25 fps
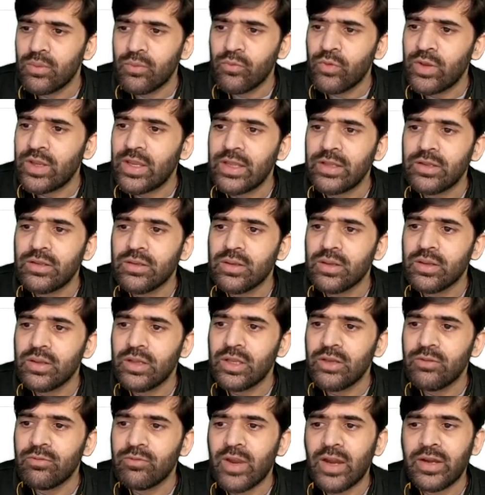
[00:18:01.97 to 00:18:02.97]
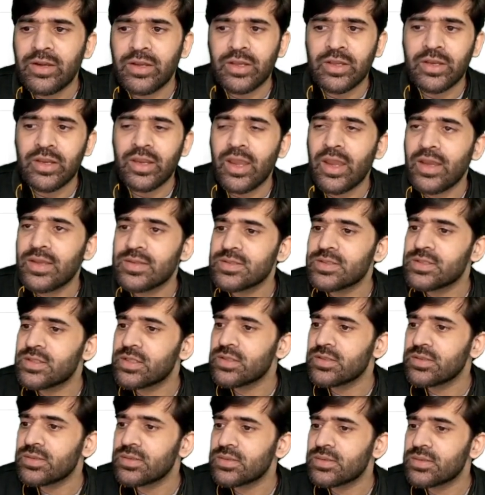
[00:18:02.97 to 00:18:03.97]
We can leave category as it
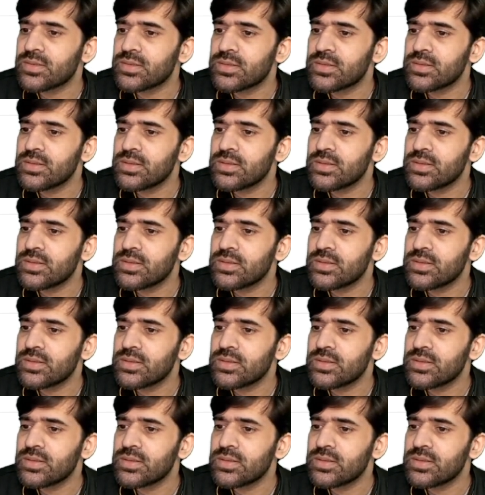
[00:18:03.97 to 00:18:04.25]
is.